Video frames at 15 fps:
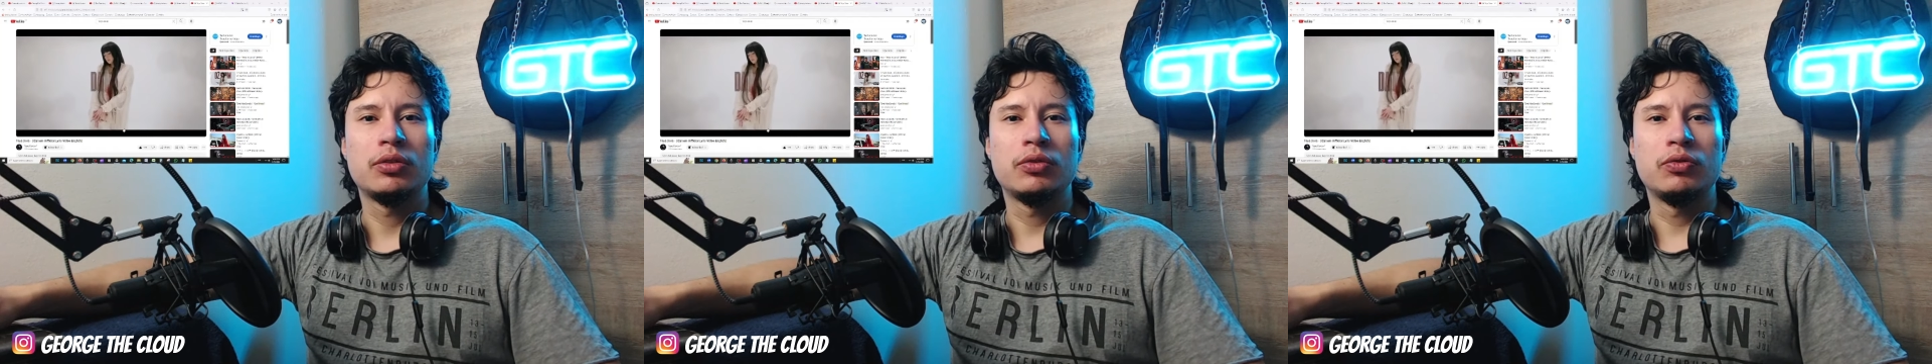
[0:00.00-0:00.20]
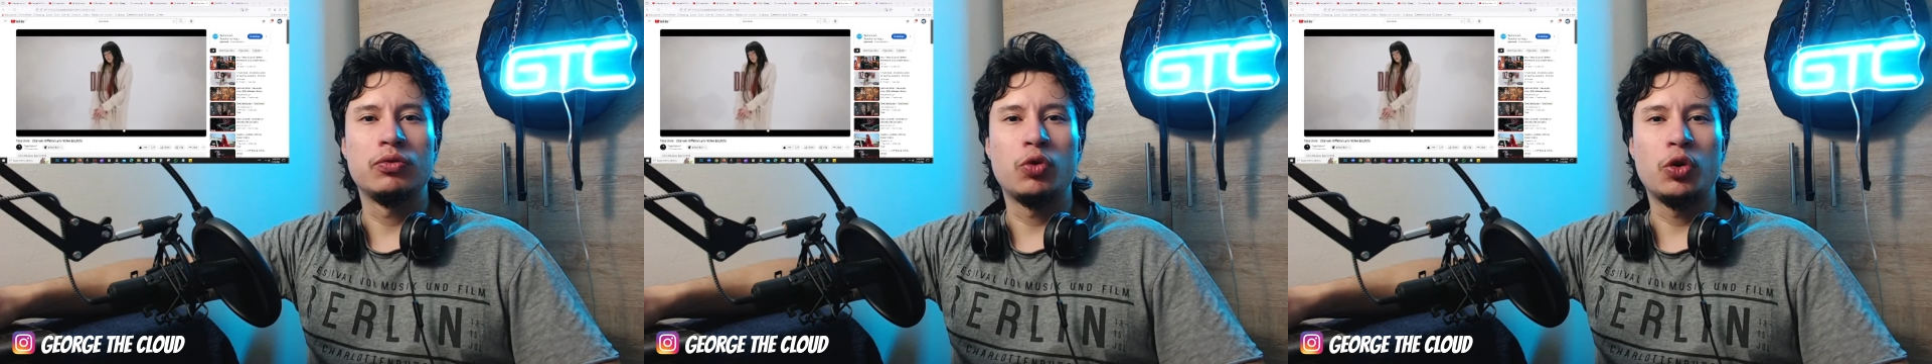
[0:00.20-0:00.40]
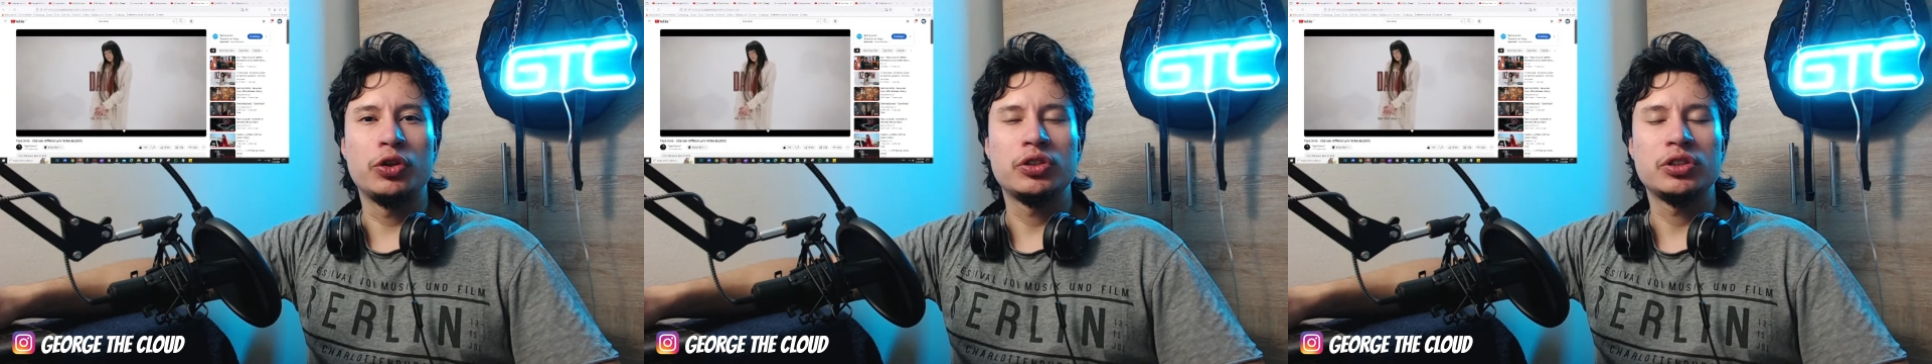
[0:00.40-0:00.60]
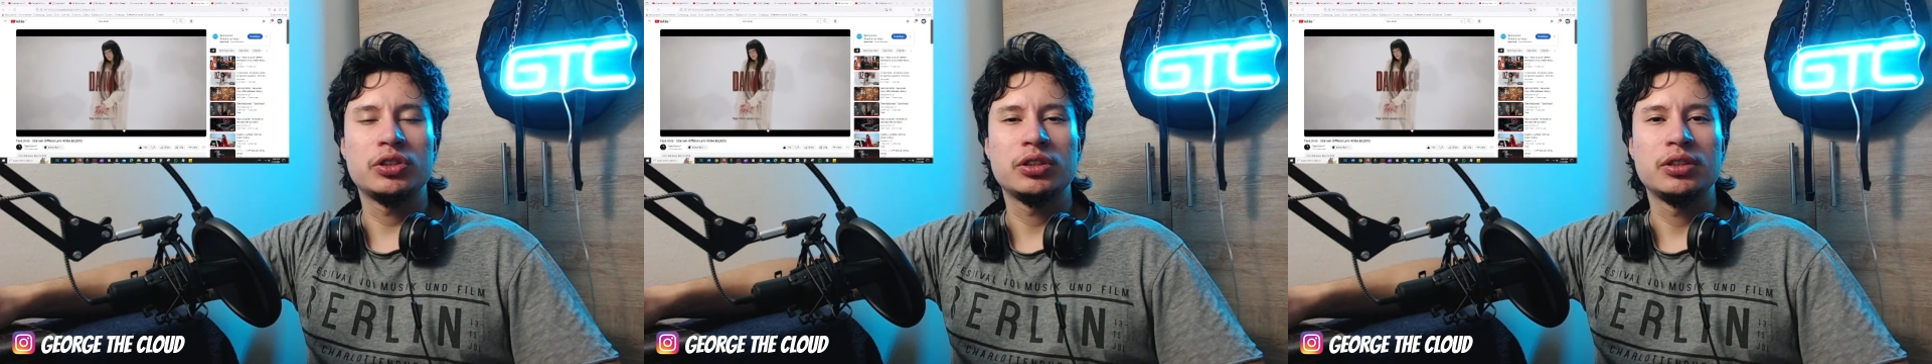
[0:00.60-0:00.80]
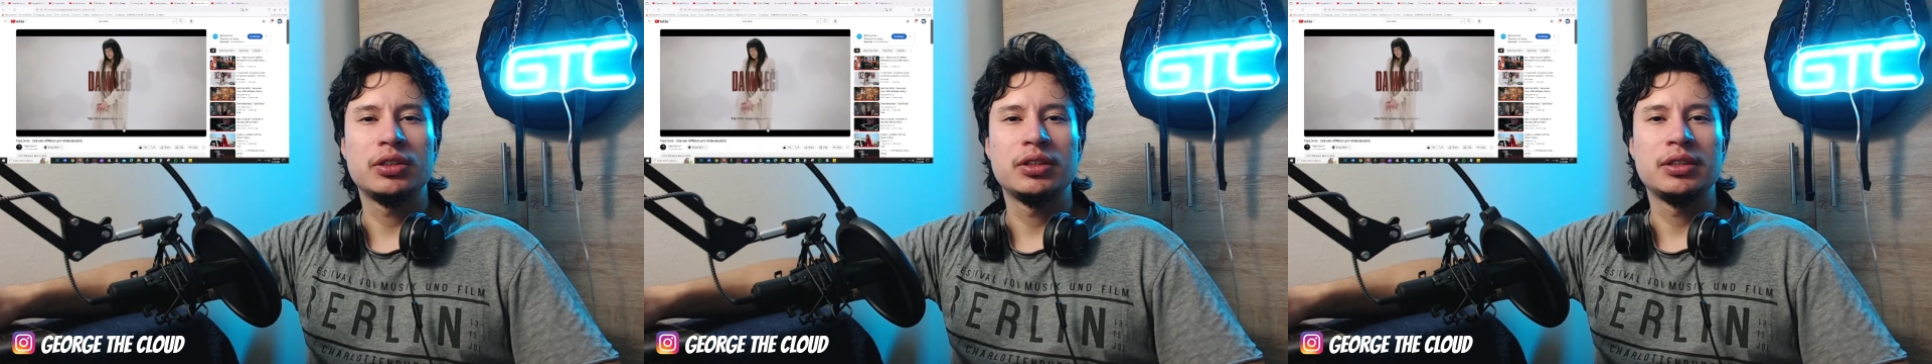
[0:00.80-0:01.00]
voice
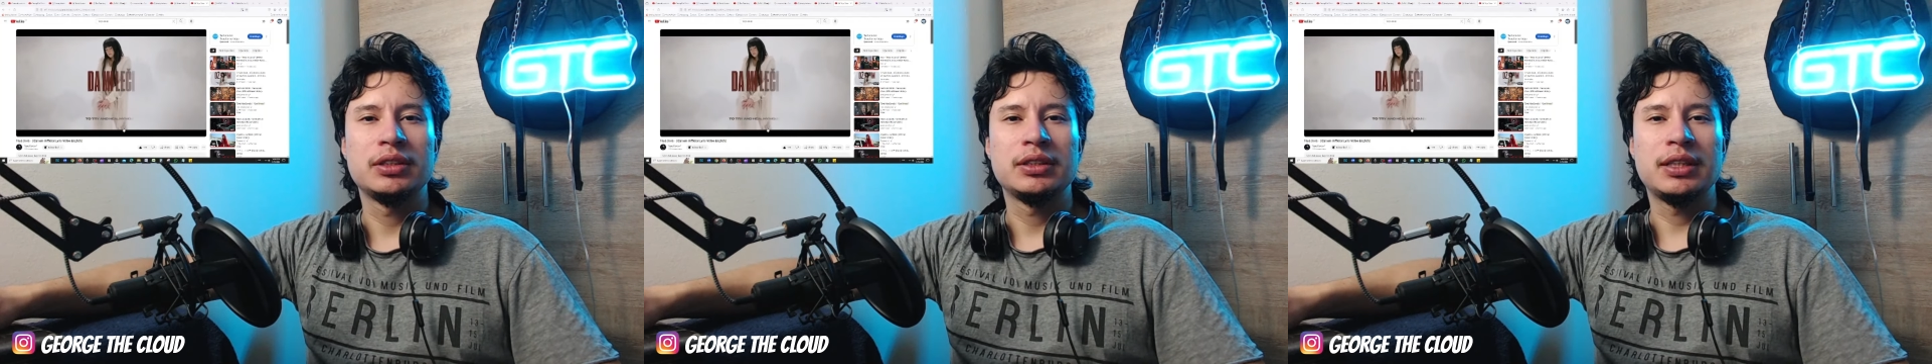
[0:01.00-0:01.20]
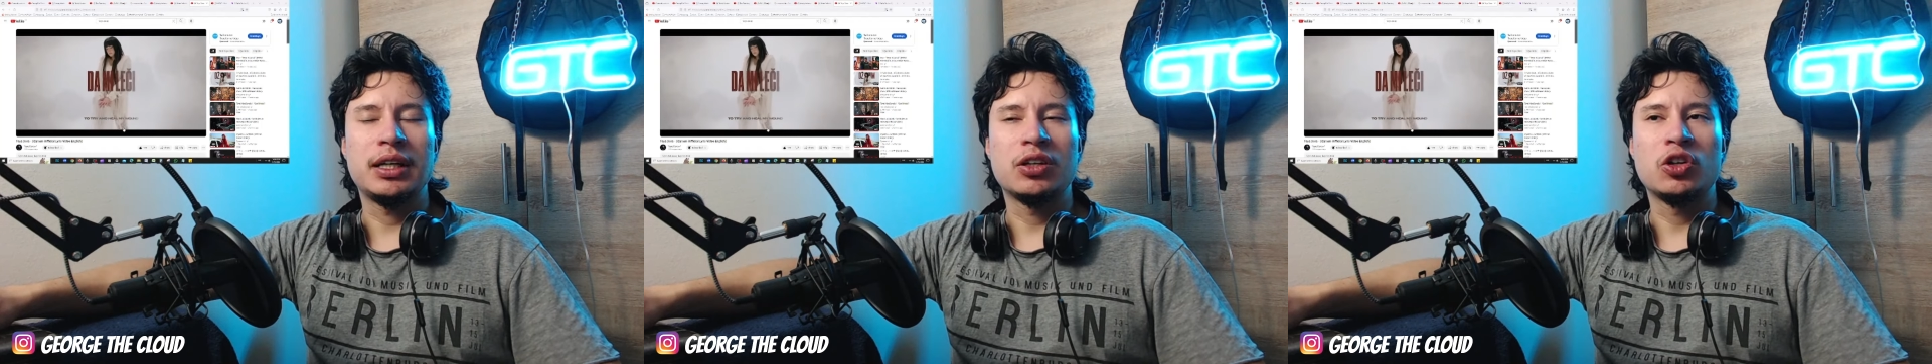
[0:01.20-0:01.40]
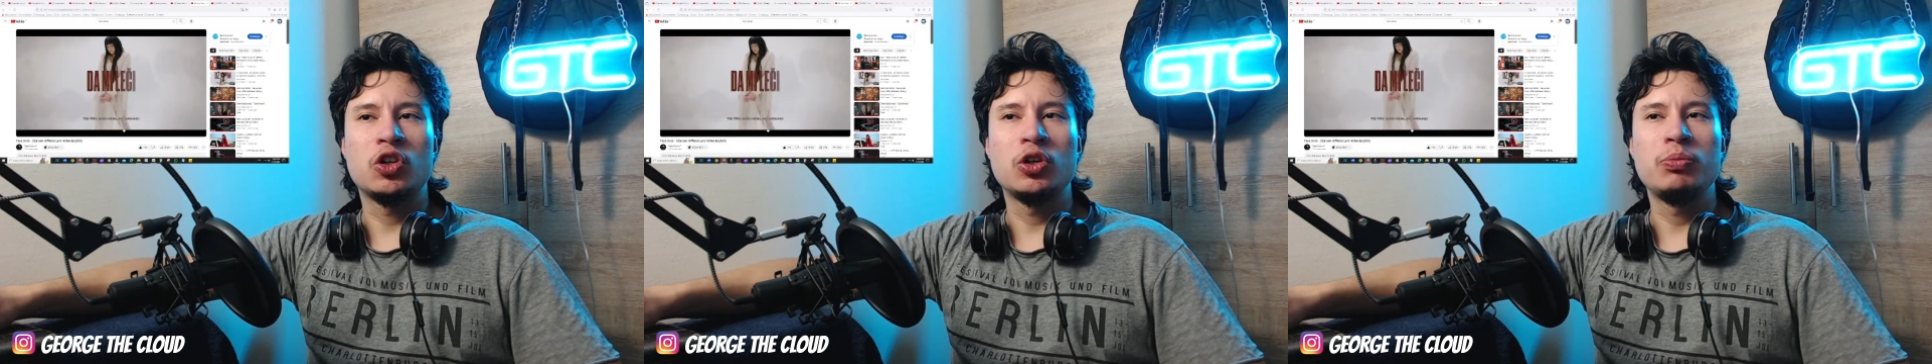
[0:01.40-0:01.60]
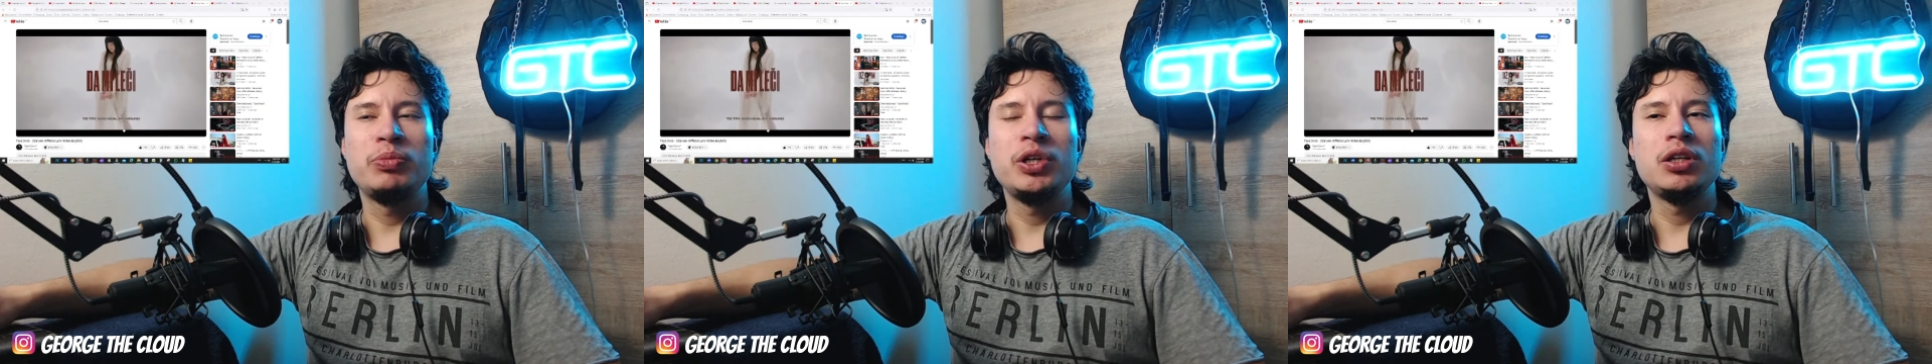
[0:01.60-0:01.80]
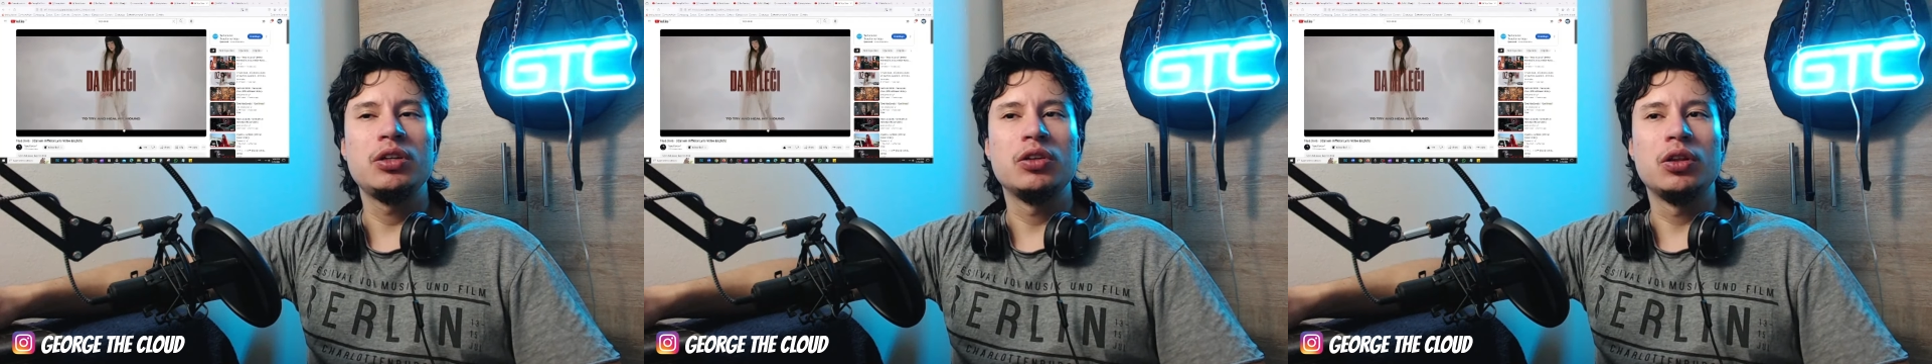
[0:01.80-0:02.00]
that could
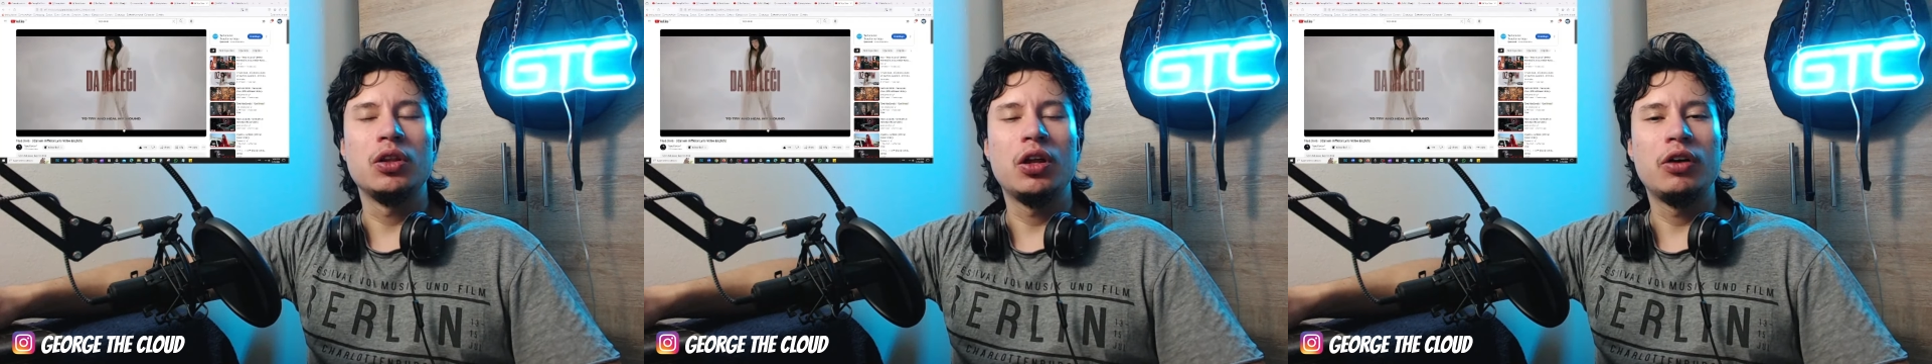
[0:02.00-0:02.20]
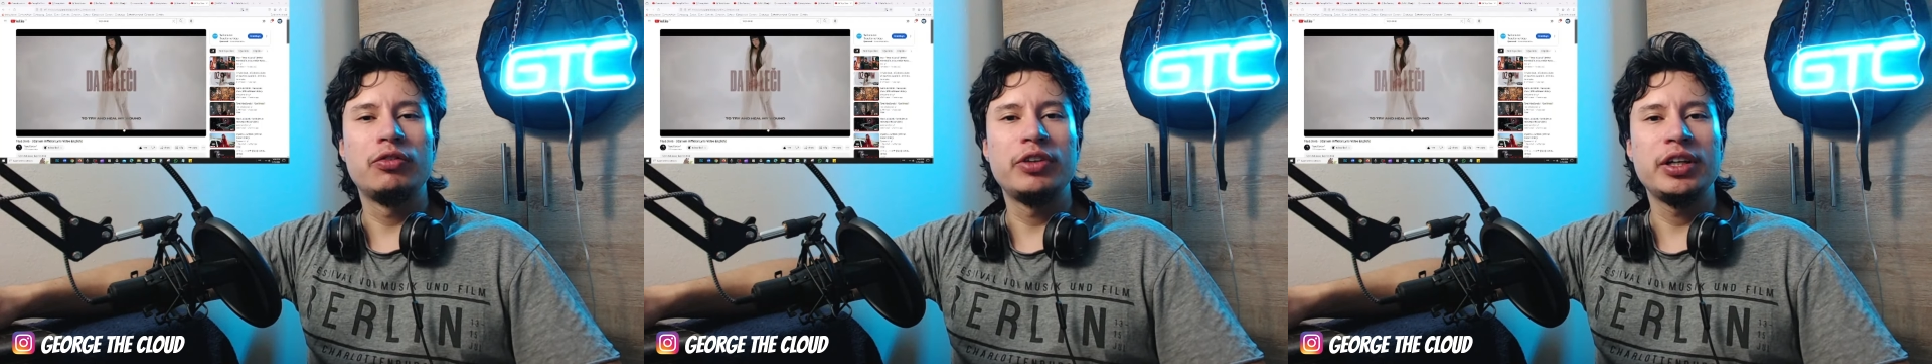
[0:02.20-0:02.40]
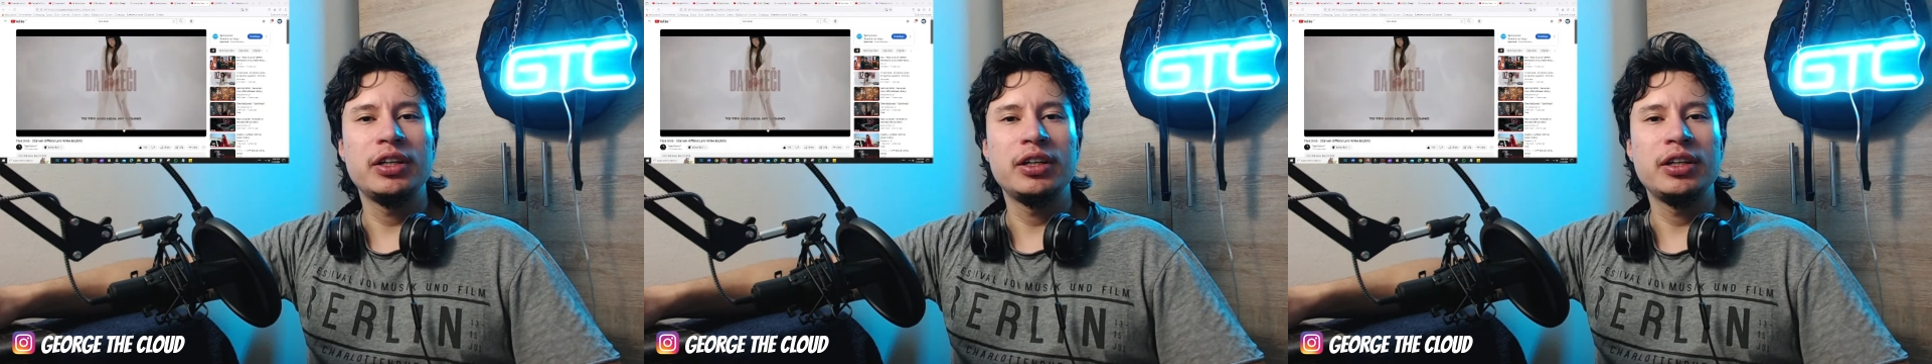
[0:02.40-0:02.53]
be loving,